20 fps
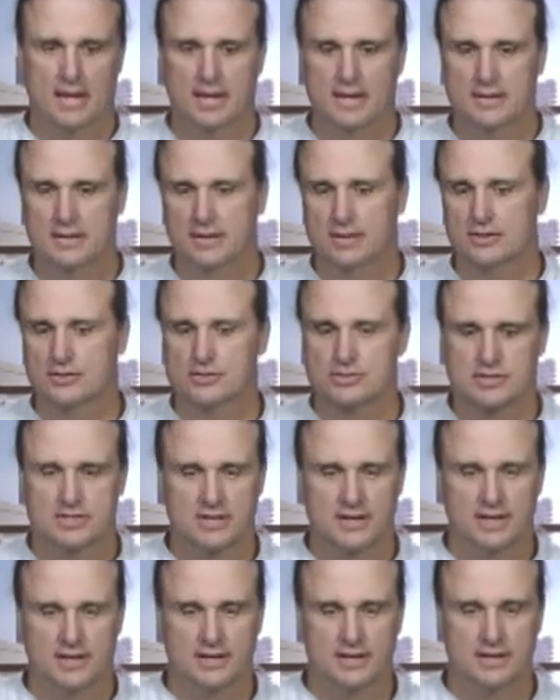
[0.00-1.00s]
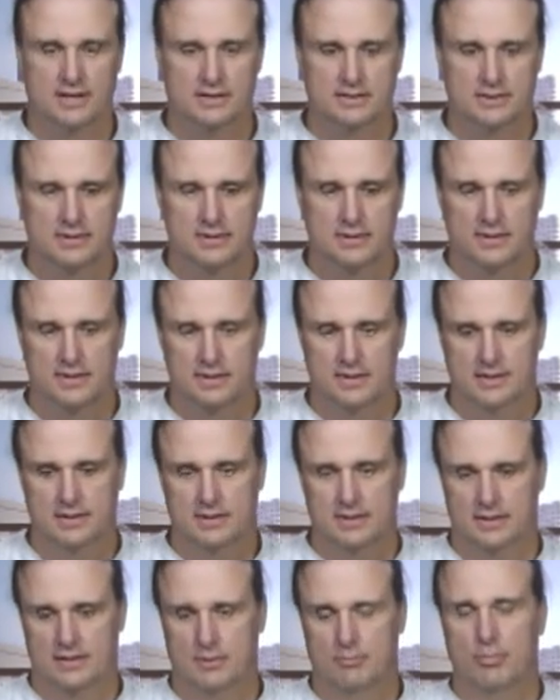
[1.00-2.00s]
Here's the
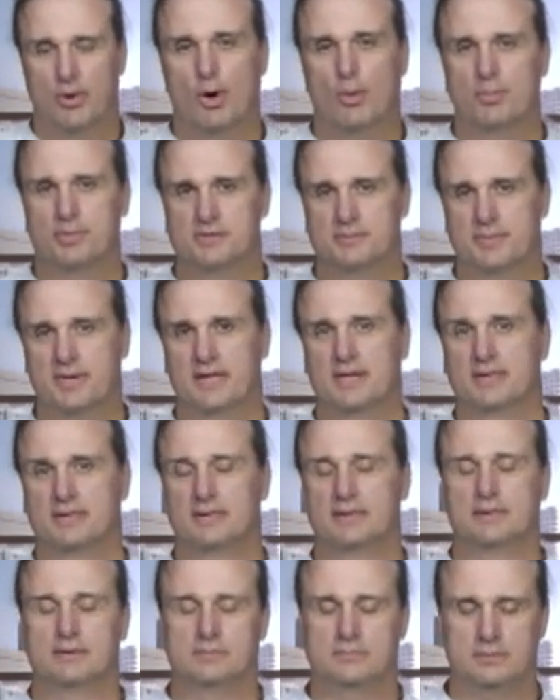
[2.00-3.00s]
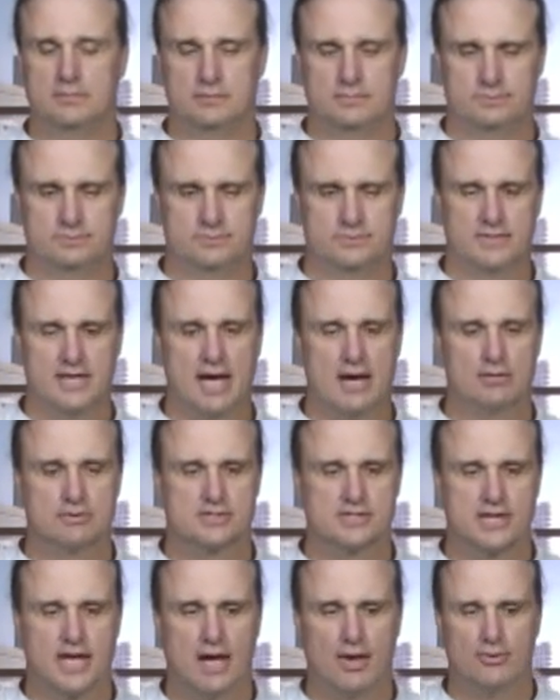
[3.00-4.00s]
Pope has been down
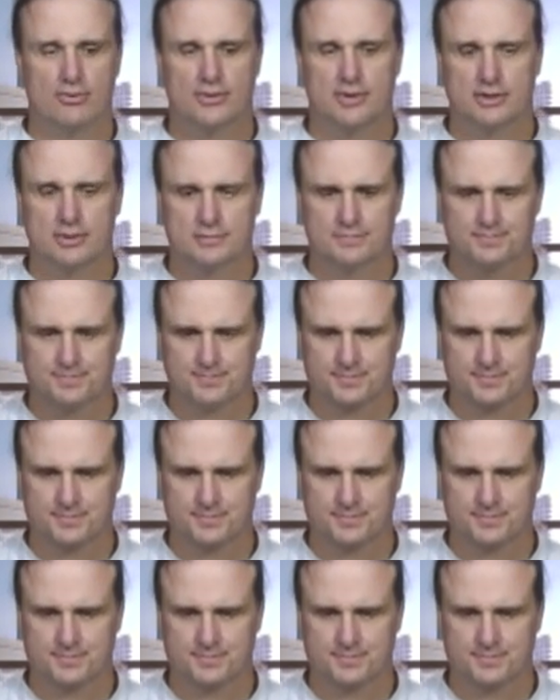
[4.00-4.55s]
south here,